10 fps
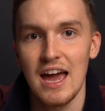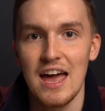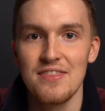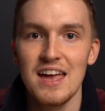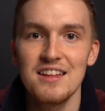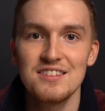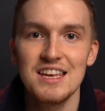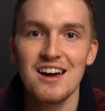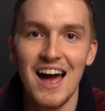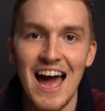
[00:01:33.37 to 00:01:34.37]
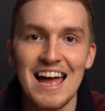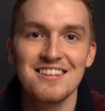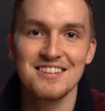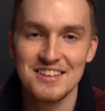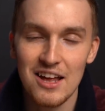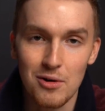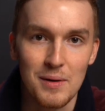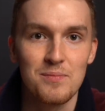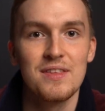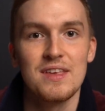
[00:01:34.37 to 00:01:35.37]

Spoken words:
and they see at settlement